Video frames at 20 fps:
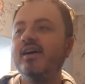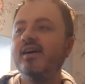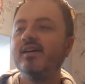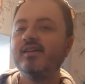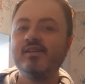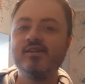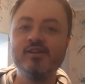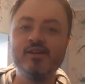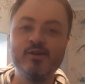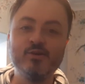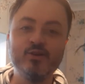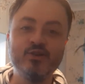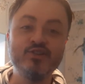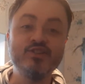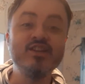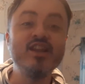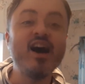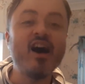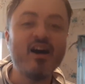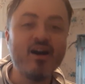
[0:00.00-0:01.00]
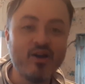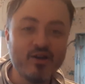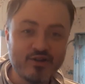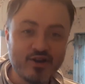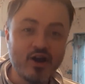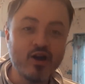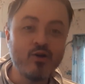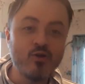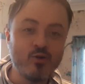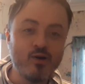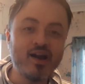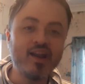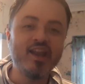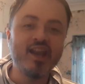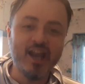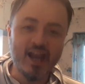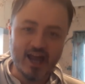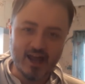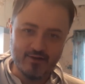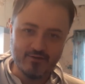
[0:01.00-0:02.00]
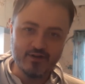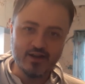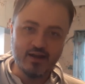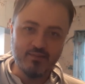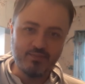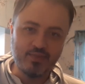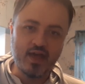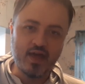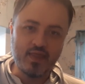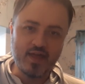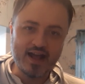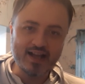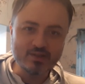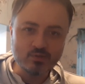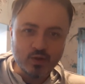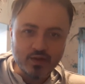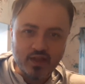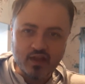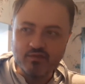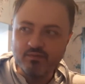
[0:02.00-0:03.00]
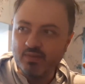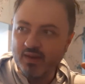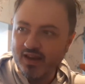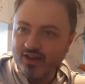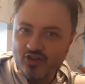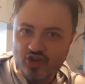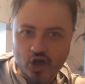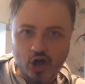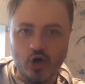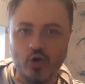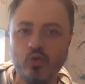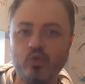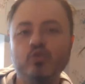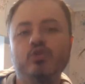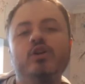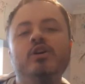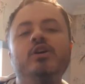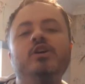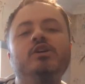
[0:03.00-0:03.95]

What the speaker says: You know, there's no one left up there. That's what they've been told.